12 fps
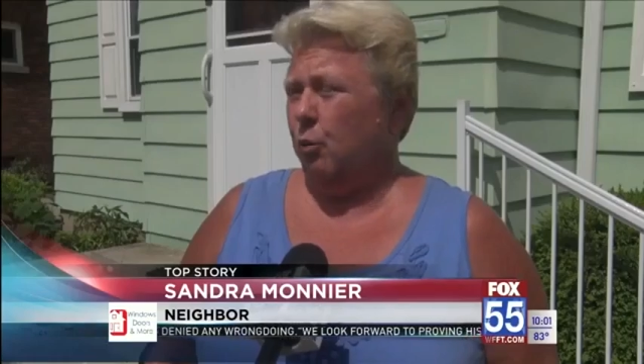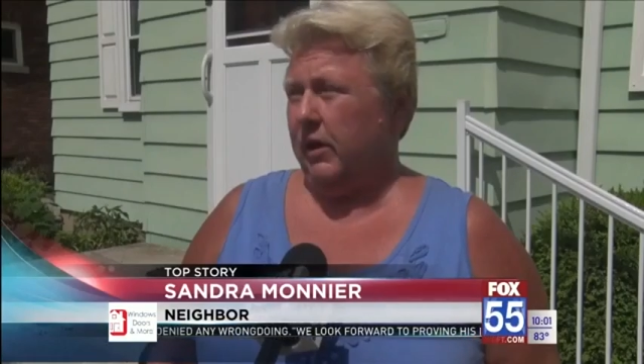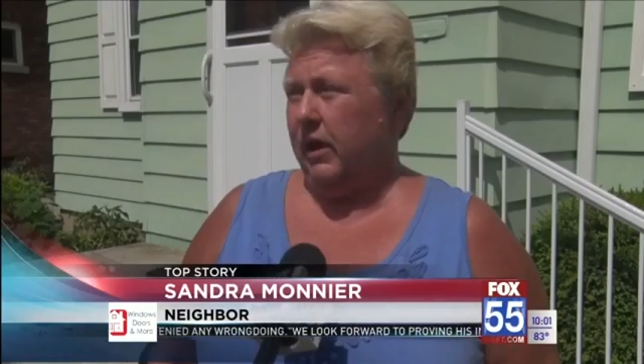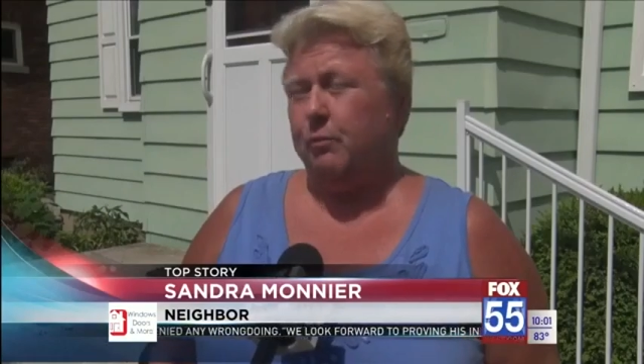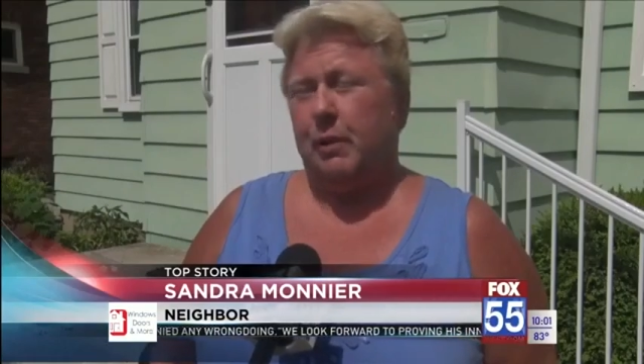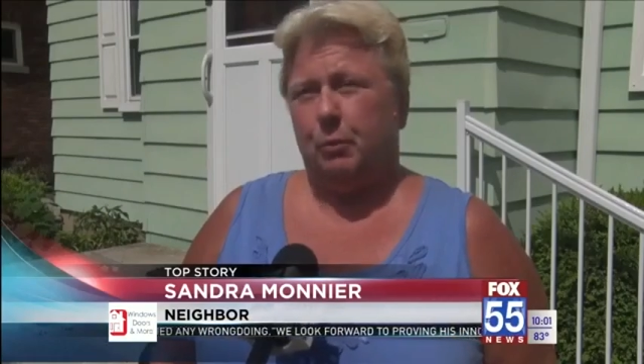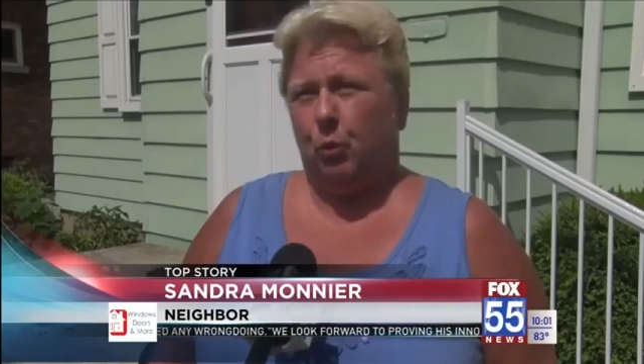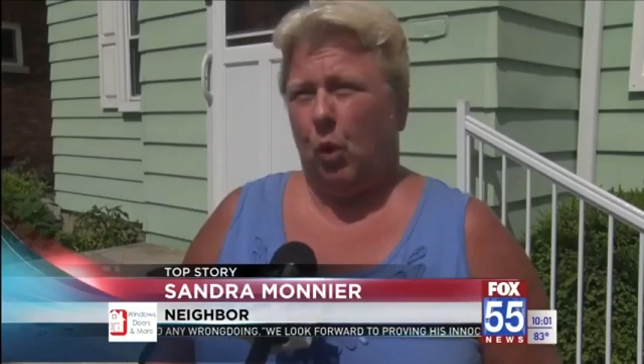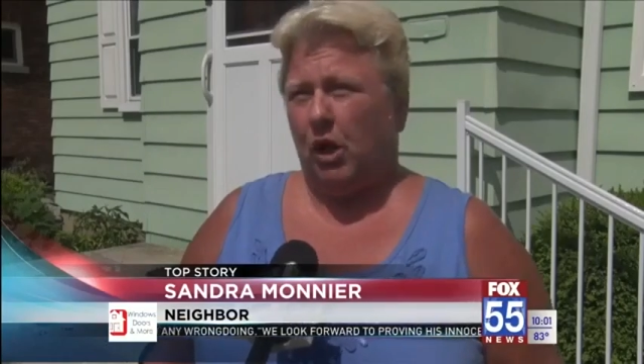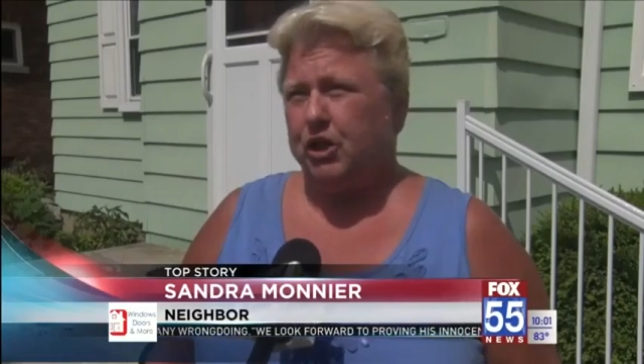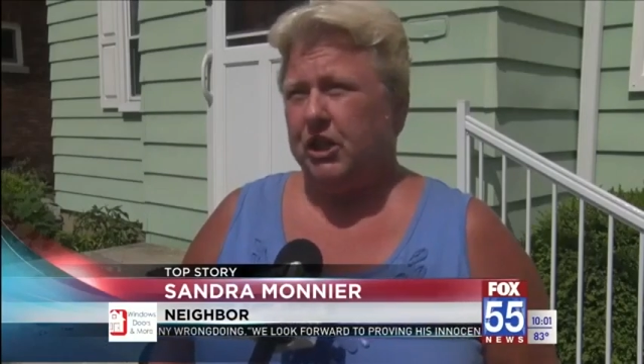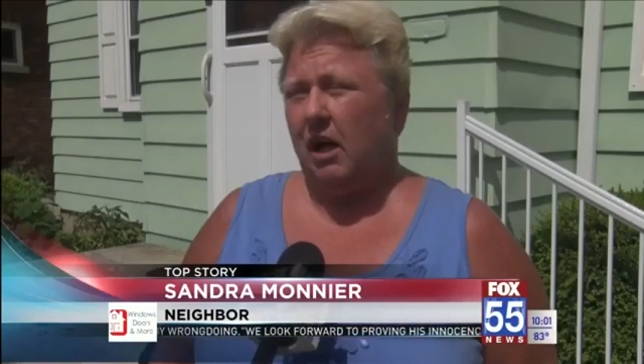We have people
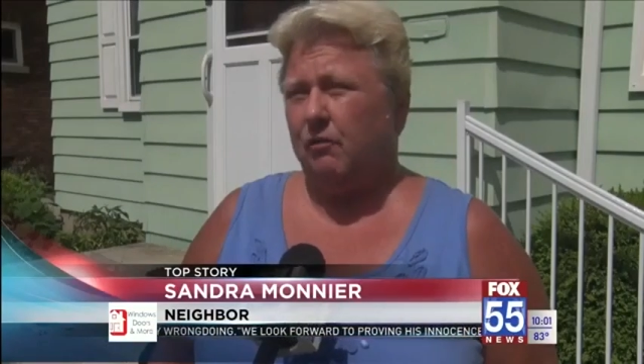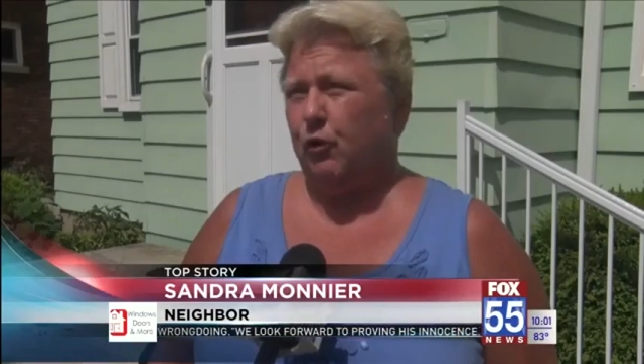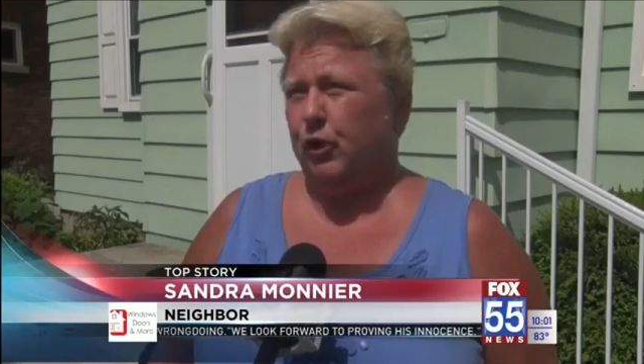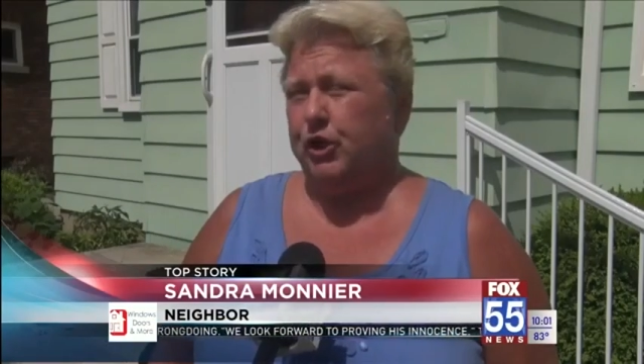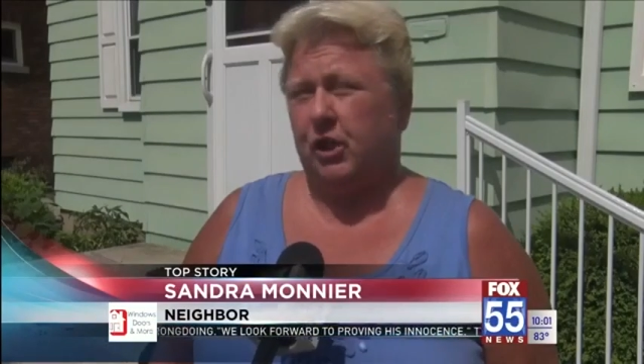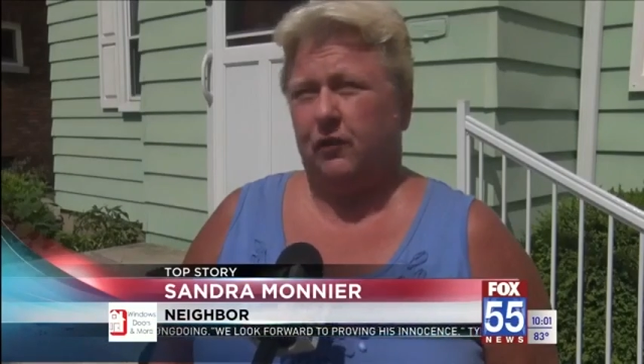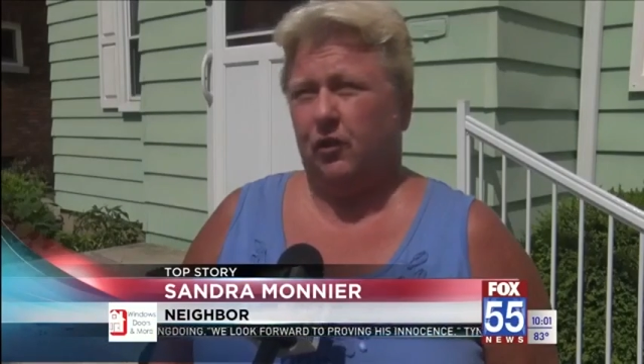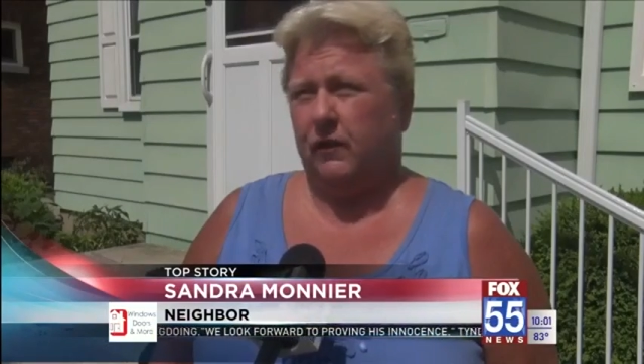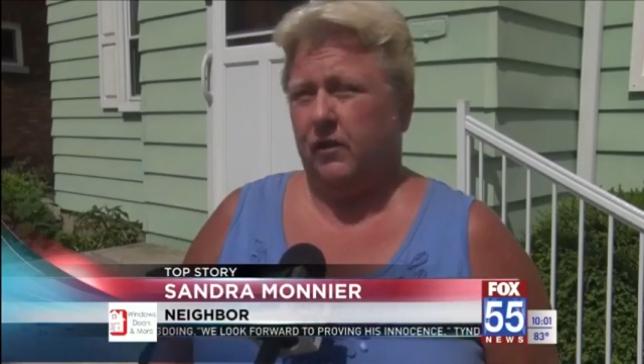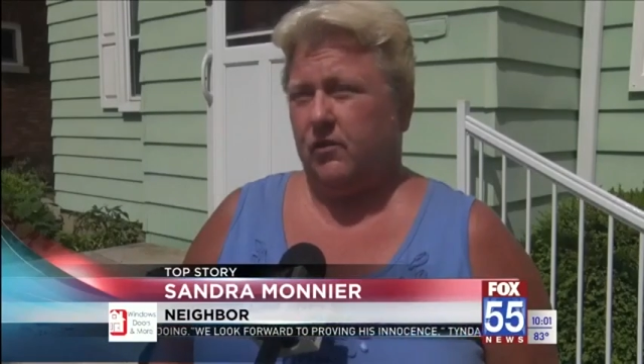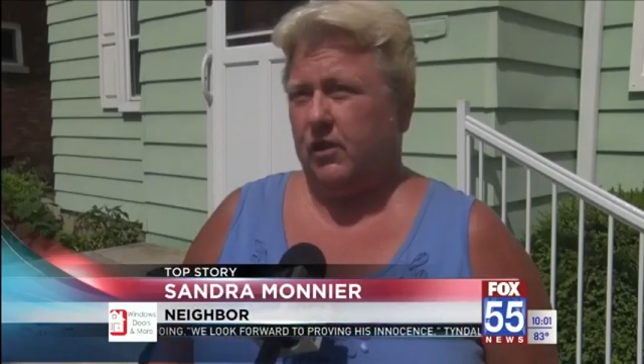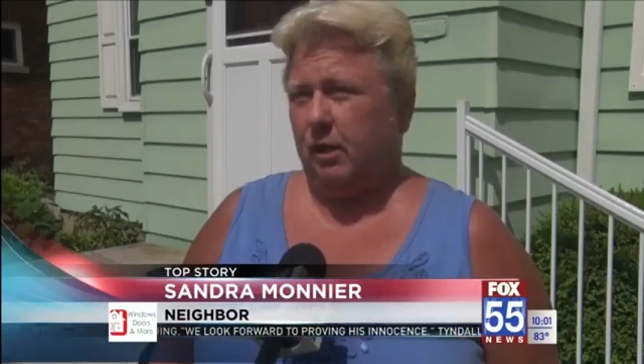watching out for each other
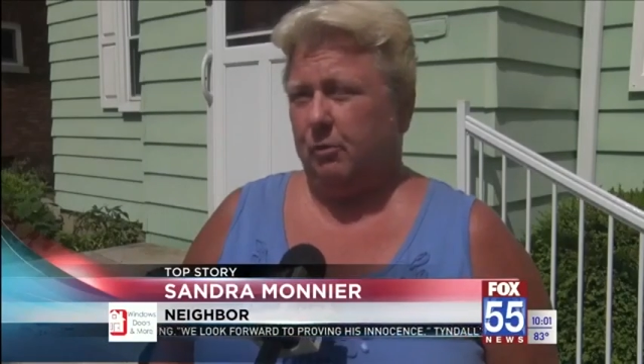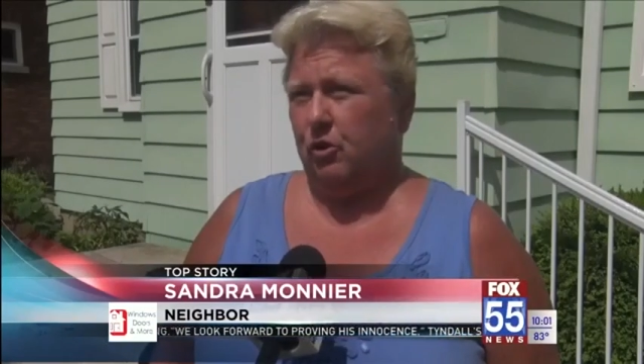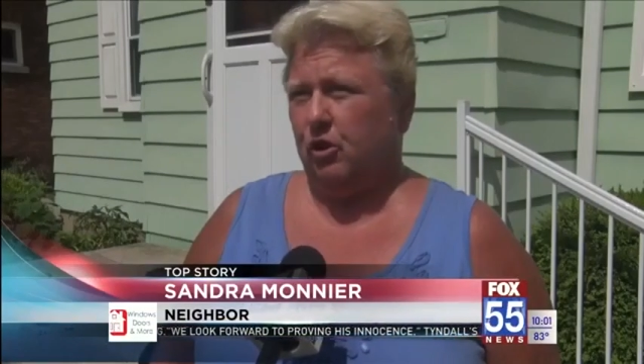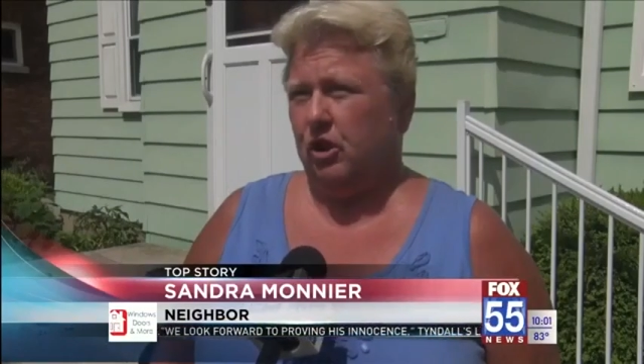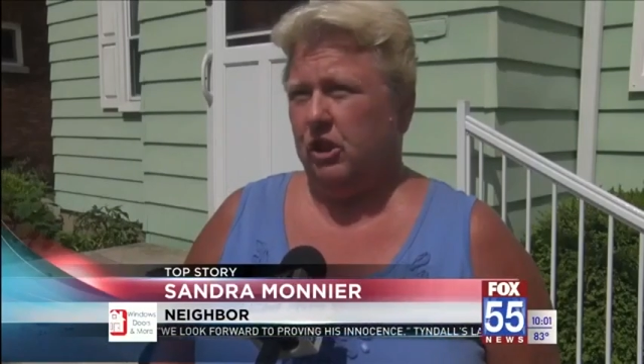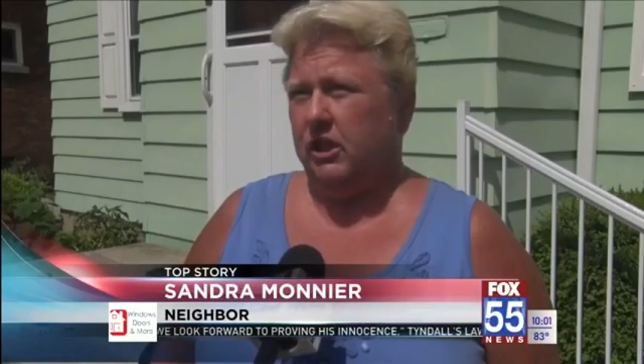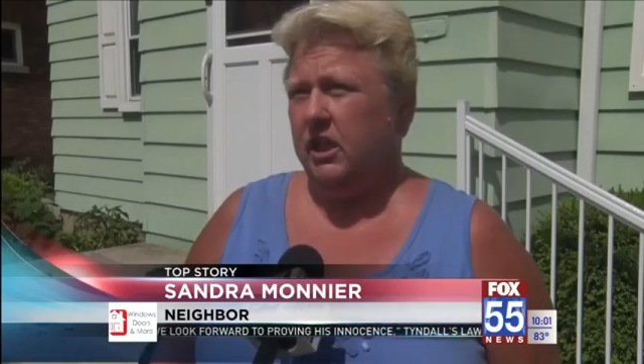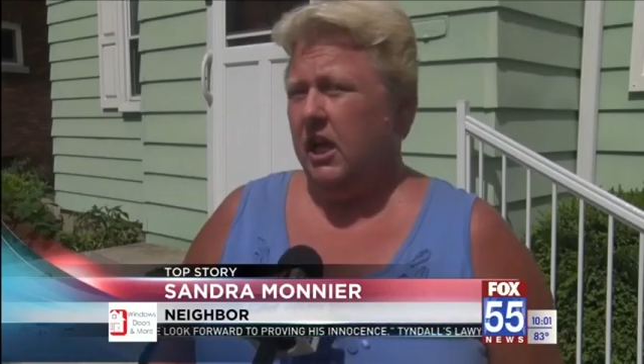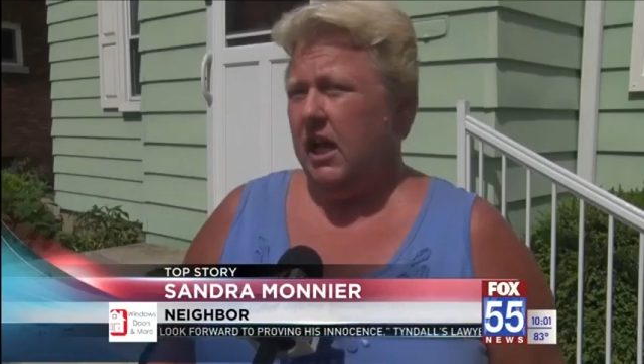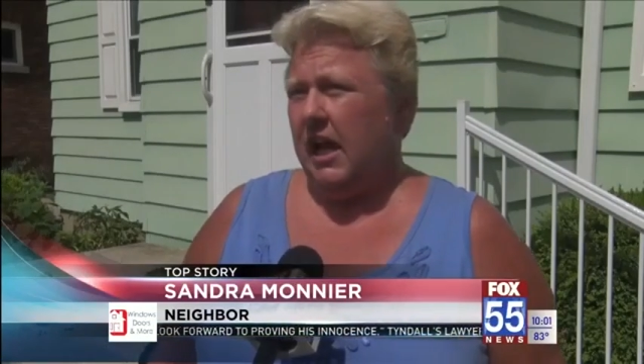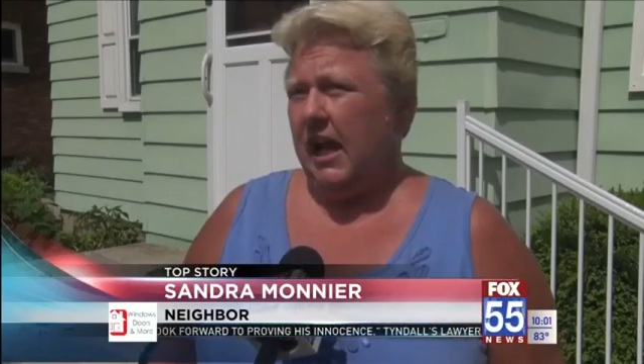in this neighborhood